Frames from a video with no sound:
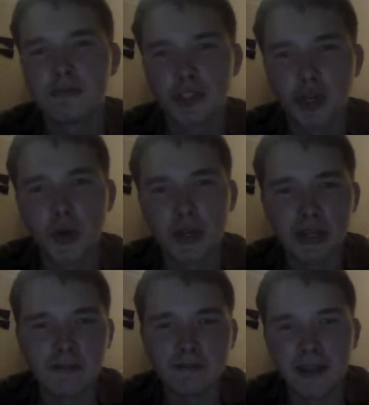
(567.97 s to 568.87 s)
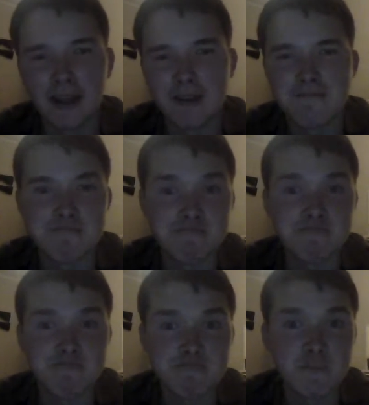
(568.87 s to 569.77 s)
showing them
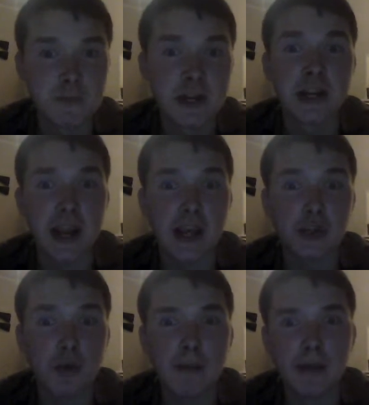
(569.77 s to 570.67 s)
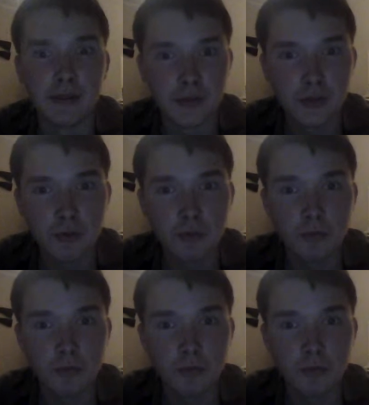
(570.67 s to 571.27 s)
kick-ass weapons.